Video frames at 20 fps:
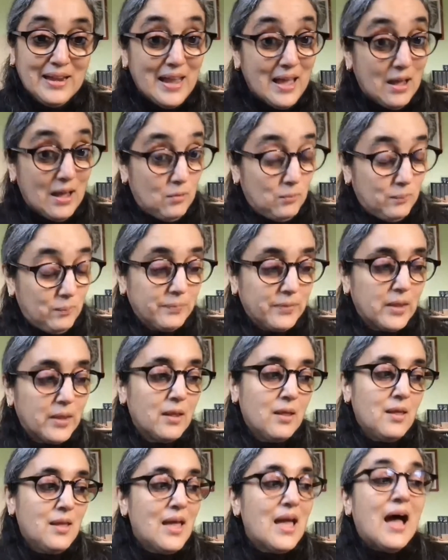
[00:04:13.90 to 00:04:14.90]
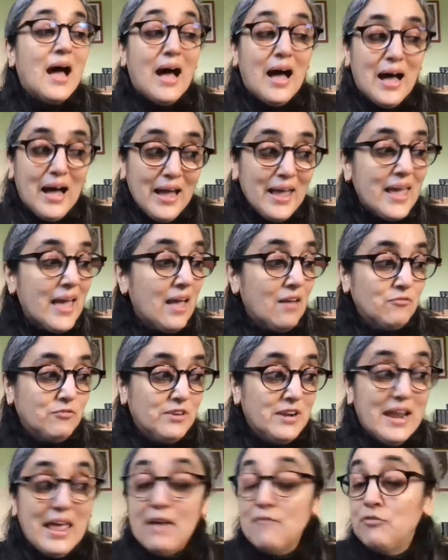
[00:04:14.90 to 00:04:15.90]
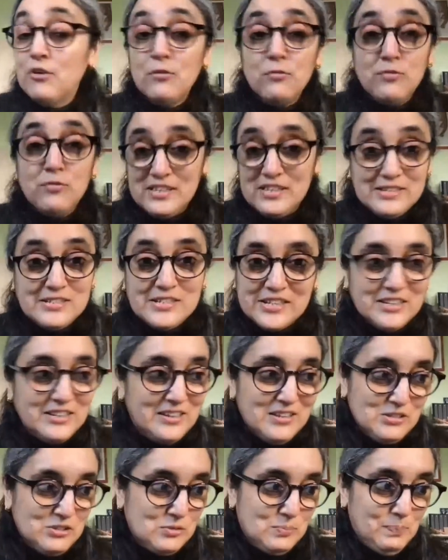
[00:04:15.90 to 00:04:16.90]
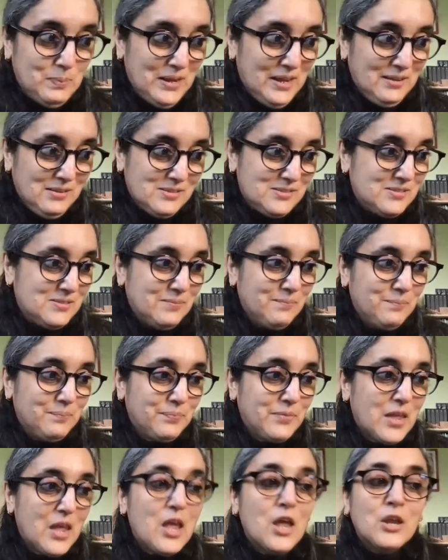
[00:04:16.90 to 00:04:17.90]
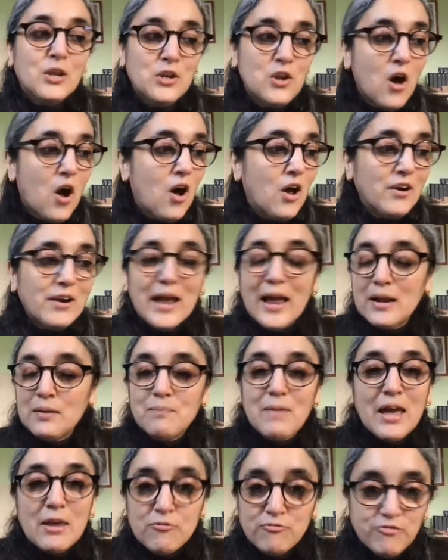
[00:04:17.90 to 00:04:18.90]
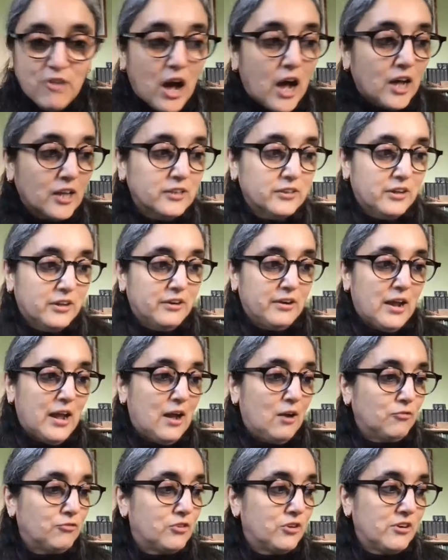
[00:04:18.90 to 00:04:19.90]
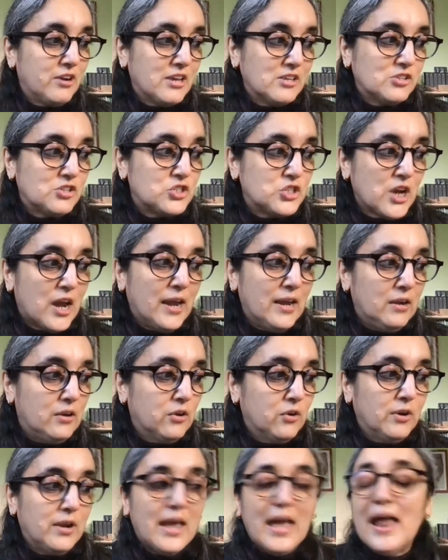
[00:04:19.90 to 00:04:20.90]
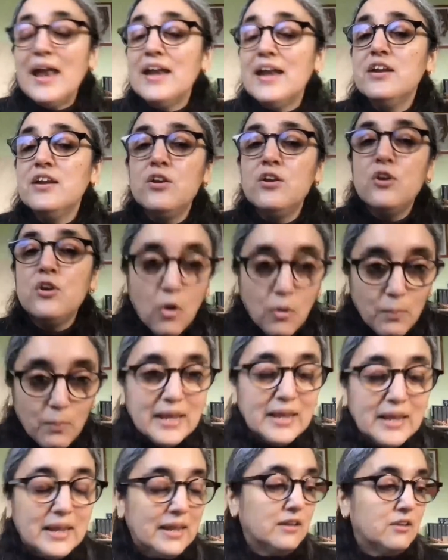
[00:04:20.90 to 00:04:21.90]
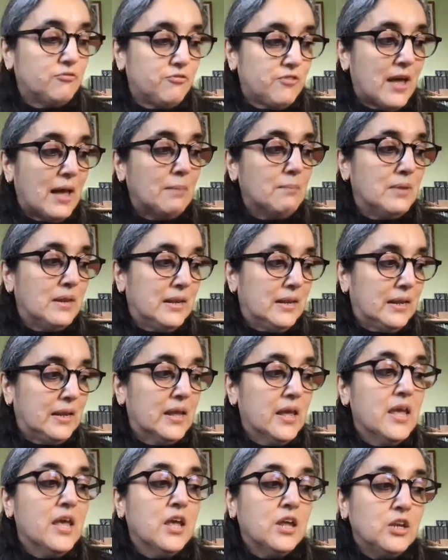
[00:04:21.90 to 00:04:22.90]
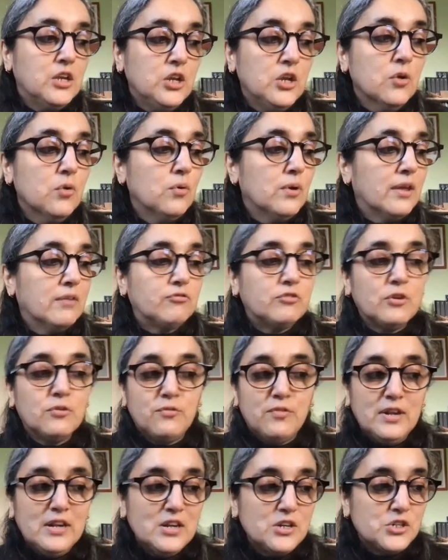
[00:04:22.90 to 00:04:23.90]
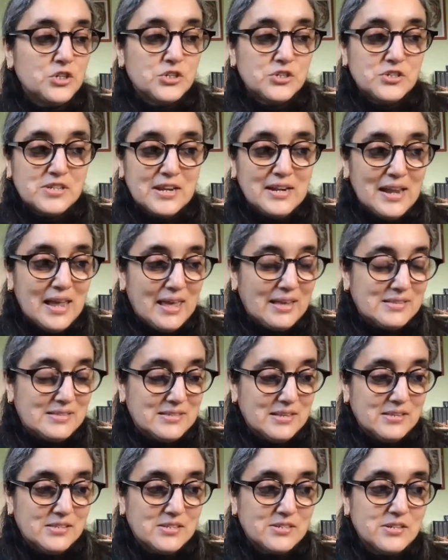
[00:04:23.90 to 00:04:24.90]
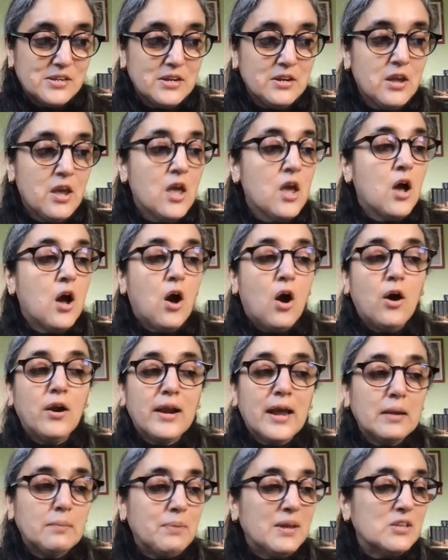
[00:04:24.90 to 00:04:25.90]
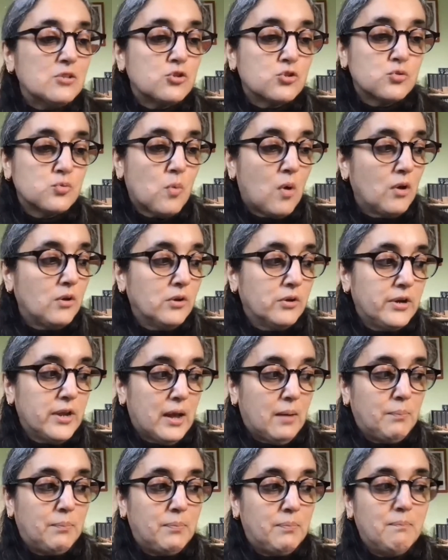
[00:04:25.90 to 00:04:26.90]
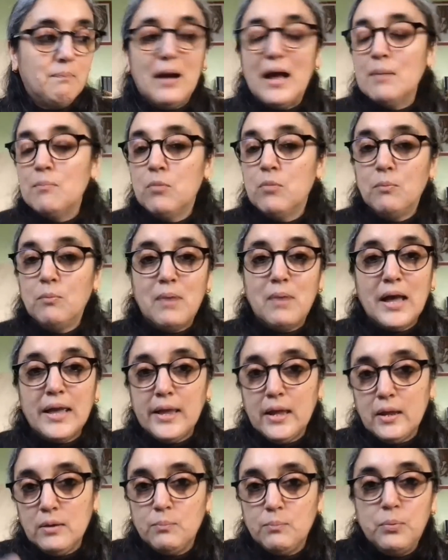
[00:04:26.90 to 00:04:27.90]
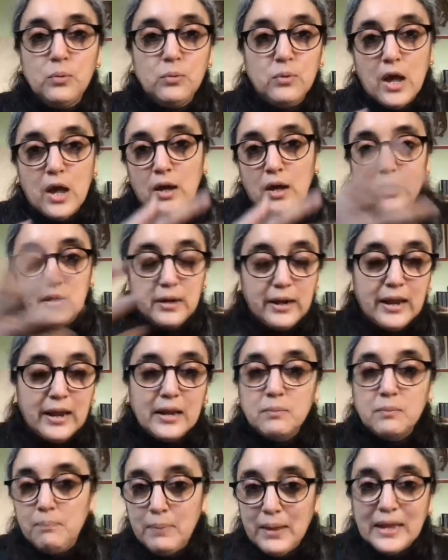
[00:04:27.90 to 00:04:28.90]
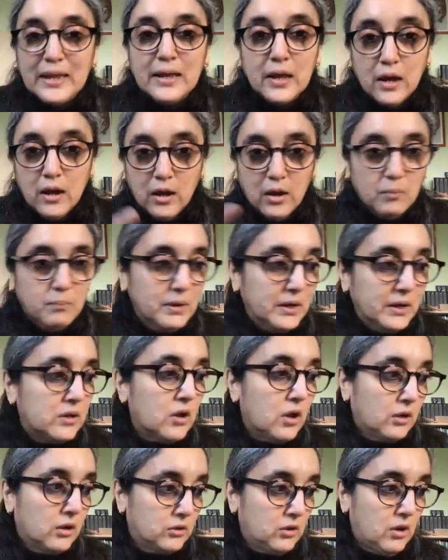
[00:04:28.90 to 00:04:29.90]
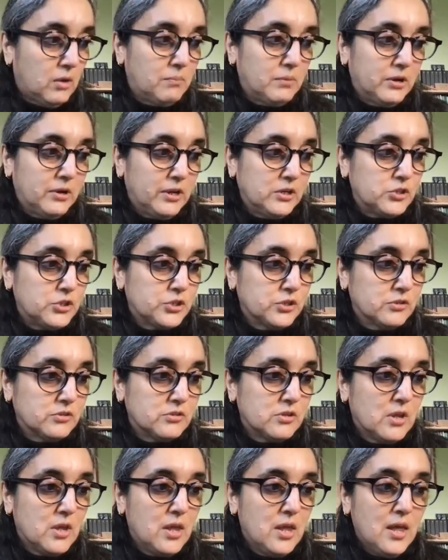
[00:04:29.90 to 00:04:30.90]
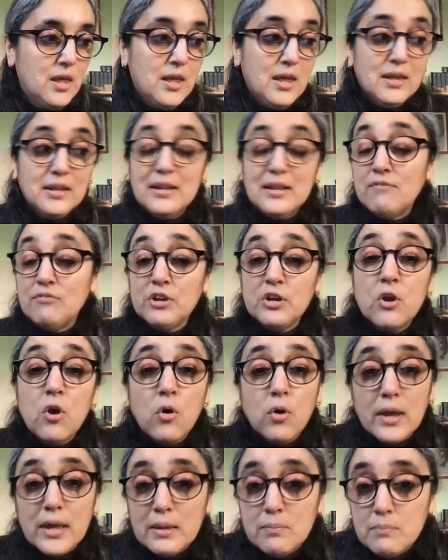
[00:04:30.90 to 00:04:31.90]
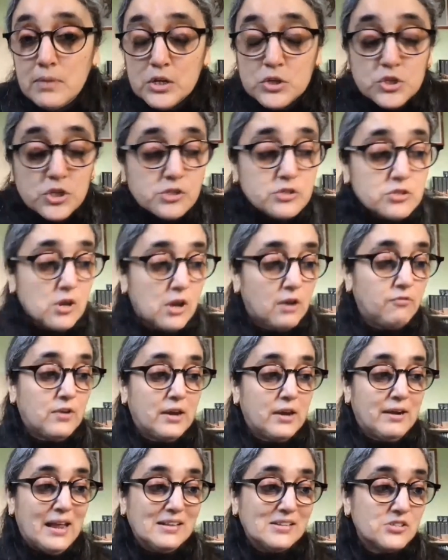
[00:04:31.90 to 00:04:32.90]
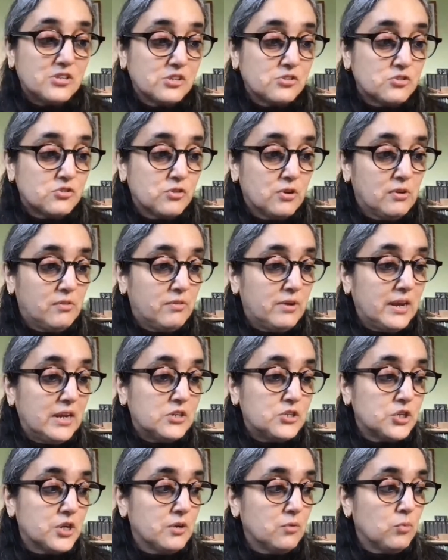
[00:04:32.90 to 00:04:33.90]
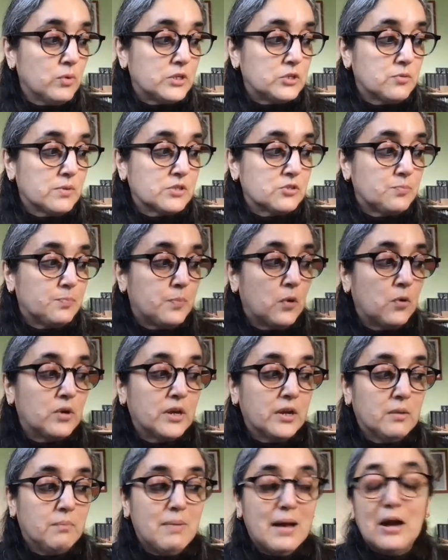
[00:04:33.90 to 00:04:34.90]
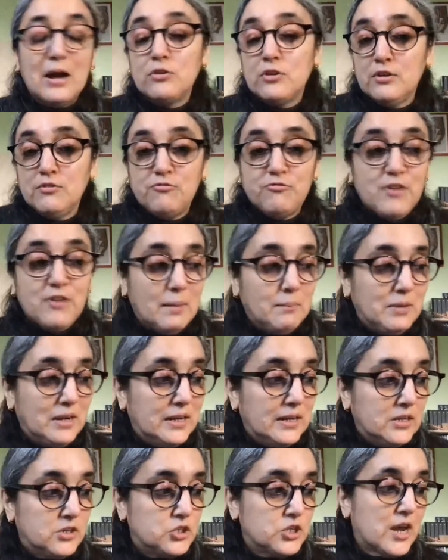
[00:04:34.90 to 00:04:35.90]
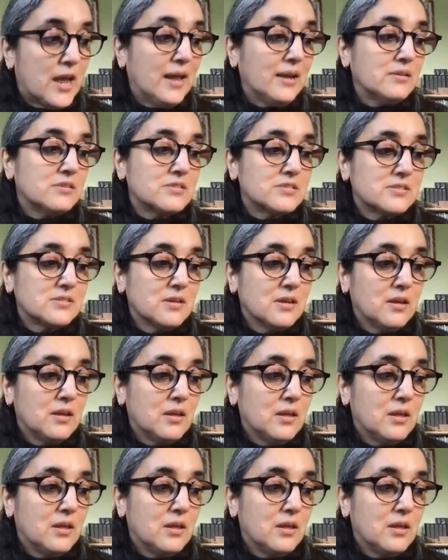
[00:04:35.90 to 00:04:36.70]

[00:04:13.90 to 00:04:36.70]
Now, I have never visited this place, nor had my father after his childhood, and nobody in the family knew if the village still existed or had been swallowed up by Mumbai and Pune, great big urban conglomerations. There were no images of our ancestral region, which was spoken about in family chats.